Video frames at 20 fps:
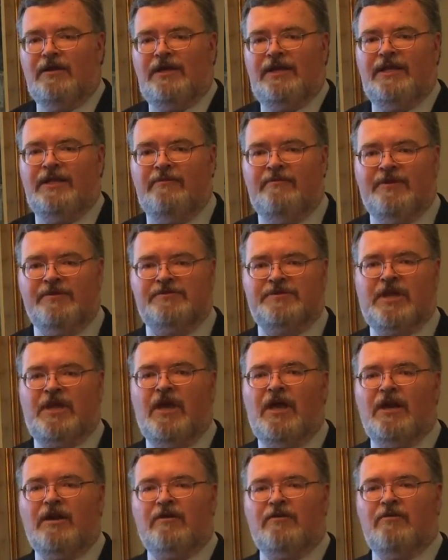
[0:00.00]
in the most
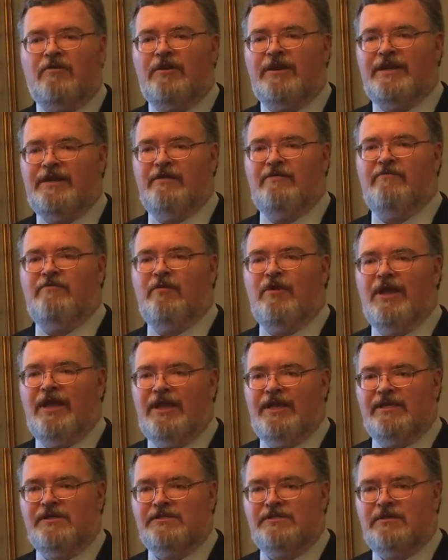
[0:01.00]
concrete of
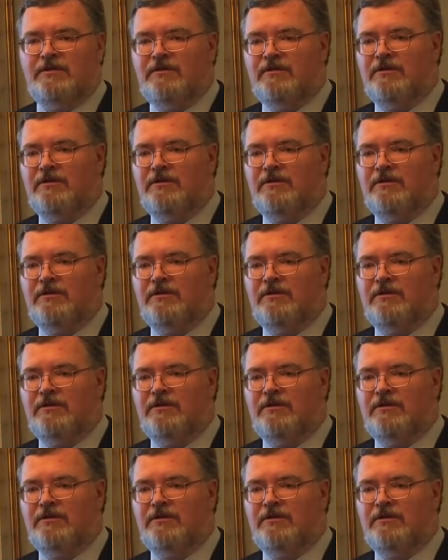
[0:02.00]
ways.